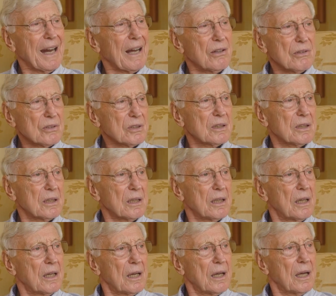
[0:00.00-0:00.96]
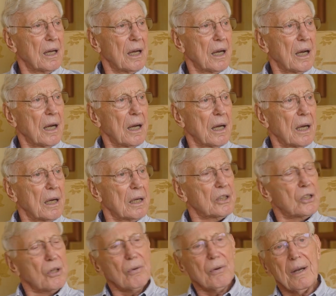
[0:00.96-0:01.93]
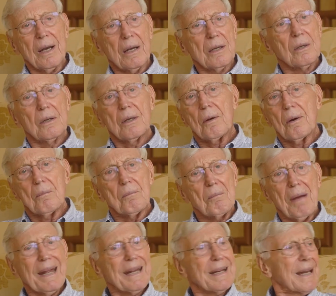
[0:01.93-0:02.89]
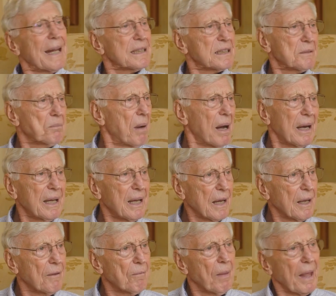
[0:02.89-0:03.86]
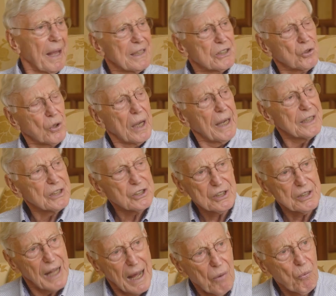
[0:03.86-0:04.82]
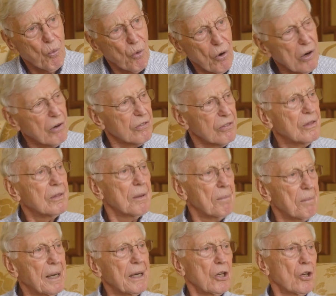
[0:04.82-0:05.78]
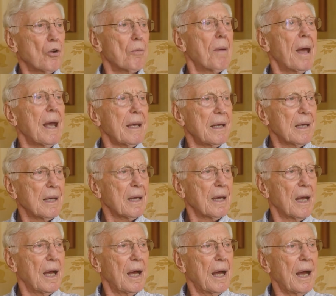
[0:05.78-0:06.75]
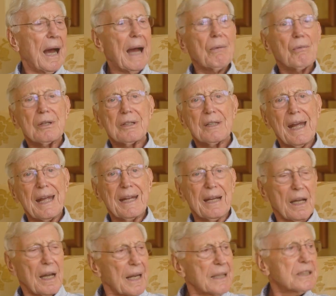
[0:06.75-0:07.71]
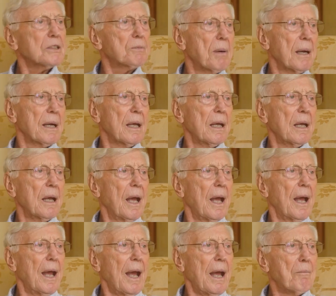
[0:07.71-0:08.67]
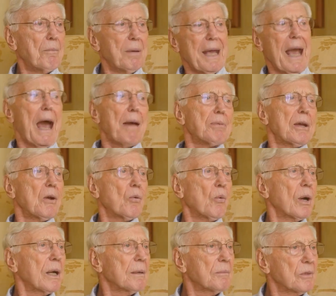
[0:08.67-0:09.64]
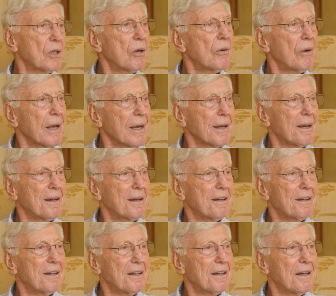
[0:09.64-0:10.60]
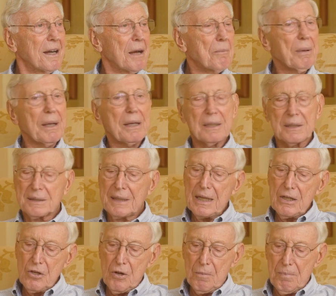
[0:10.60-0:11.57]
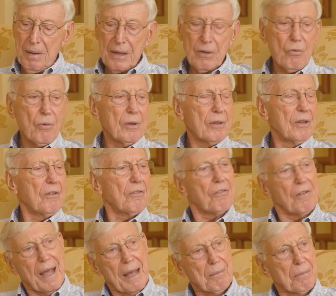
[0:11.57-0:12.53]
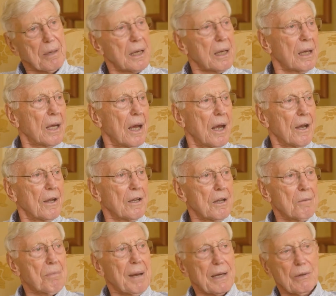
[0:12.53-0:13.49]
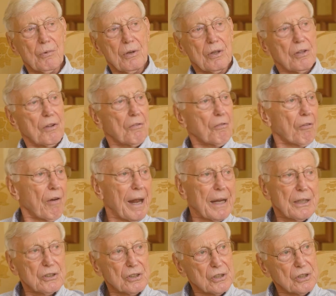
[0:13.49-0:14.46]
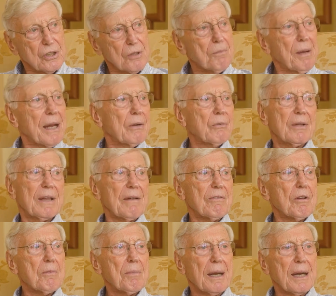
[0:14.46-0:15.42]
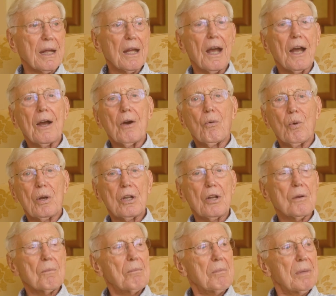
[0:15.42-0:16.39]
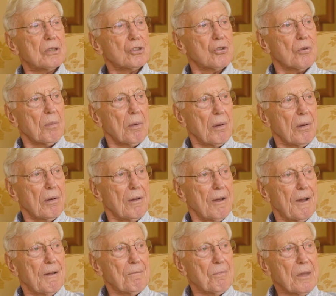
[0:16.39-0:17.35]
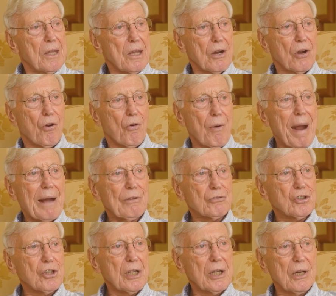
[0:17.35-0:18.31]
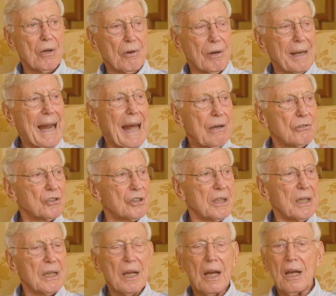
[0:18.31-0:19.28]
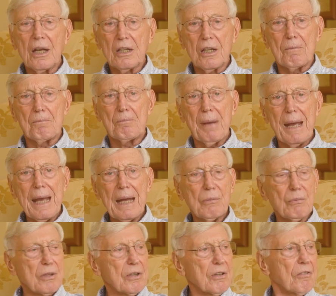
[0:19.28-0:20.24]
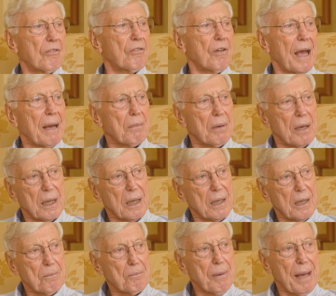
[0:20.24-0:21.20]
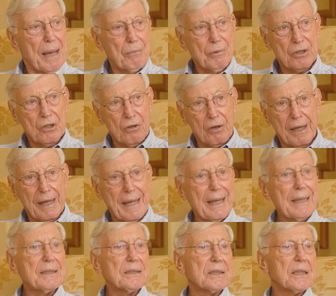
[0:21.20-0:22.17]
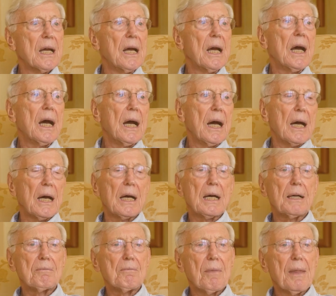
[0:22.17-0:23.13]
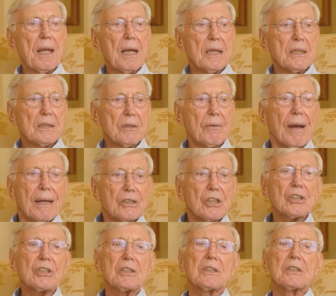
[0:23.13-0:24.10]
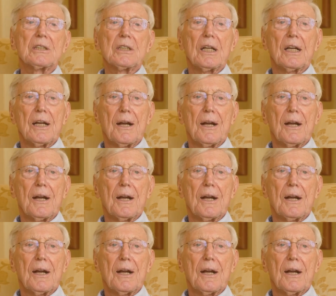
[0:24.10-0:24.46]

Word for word: else. Right. Make less money. It's not worth the money you're making. I would take less money, right, and be happy with what I'm doing. Absolutely. Because then you're better with your family, you're better with your friends, you're better with everybody. When you're miserable, you're grouchy, you're lousy, you're bad with your family, you're bad with your kids. So I just